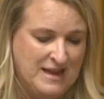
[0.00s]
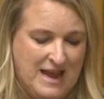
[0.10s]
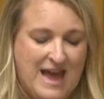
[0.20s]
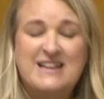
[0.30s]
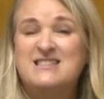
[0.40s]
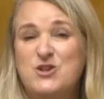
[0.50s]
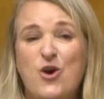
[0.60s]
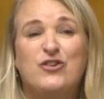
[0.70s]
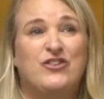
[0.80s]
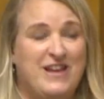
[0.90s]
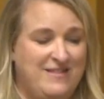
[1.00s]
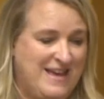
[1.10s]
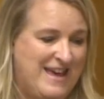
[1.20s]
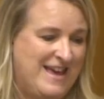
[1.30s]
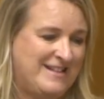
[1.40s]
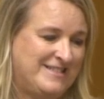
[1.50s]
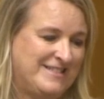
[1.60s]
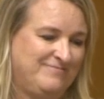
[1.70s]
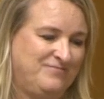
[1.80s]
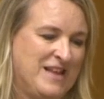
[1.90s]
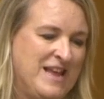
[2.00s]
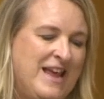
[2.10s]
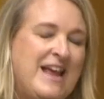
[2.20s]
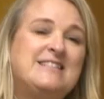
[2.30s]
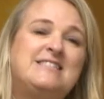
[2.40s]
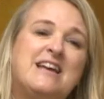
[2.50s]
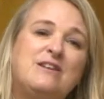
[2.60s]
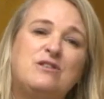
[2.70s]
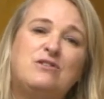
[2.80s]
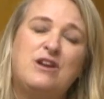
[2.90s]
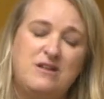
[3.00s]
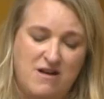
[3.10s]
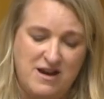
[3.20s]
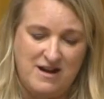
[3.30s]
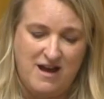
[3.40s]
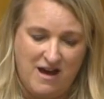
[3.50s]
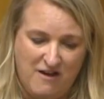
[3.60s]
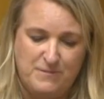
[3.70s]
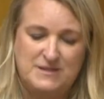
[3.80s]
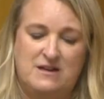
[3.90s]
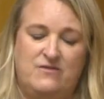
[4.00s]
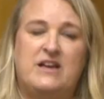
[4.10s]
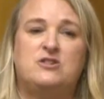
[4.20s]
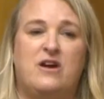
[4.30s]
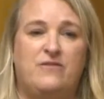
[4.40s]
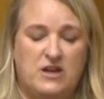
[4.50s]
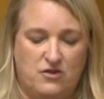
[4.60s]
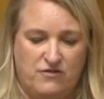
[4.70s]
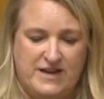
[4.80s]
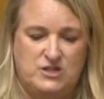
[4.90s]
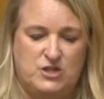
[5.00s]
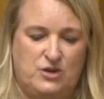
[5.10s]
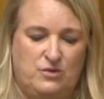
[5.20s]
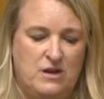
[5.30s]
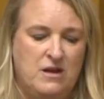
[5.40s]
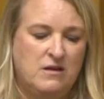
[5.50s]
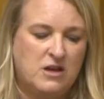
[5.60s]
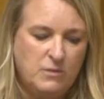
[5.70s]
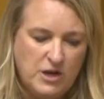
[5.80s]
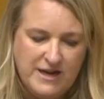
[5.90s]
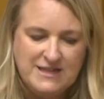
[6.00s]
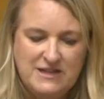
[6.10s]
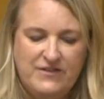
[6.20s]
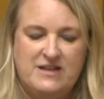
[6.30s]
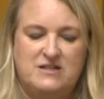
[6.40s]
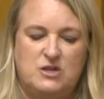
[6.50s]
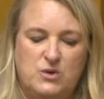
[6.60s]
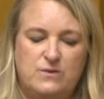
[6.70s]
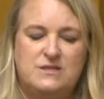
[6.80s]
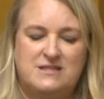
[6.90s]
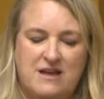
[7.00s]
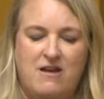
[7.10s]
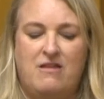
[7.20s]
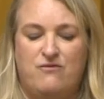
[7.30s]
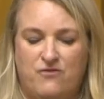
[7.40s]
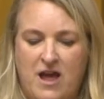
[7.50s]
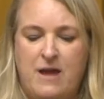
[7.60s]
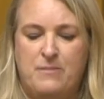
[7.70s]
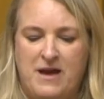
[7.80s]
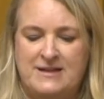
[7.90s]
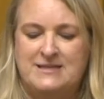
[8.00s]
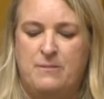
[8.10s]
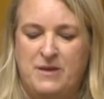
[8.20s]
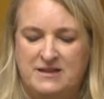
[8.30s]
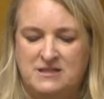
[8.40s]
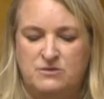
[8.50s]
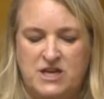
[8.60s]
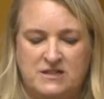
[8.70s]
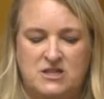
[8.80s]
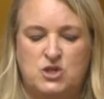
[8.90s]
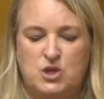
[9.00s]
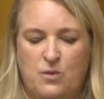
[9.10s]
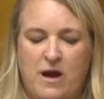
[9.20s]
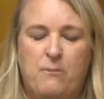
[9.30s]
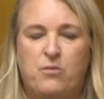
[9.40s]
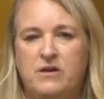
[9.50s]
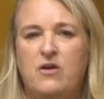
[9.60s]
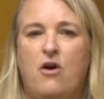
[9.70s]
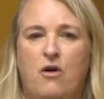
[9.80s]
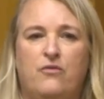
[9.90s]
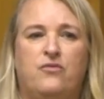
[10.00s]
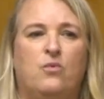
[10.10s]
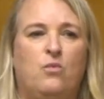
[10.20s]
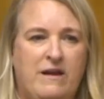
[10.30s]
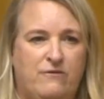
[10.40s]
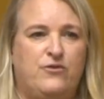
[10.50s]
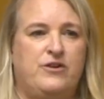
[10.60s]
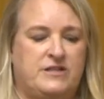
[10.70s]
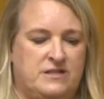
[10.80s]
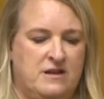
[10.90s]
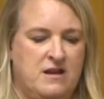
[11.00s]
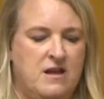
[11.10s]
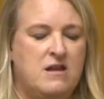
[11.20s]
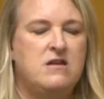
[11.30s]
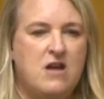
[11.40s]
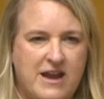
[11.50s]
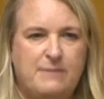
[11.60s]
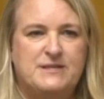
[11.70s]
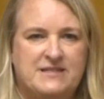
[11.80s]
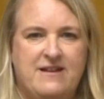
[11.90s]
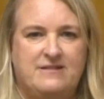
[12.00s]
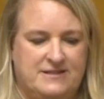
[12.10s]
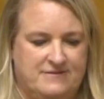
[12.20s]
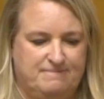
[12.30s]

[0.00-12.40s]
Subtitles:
And it's not in their heads. Instead of the 39.5% of air traffic agreed to, communities living under the north-south flight paths are being subjected to upward of, wait for it, 90%.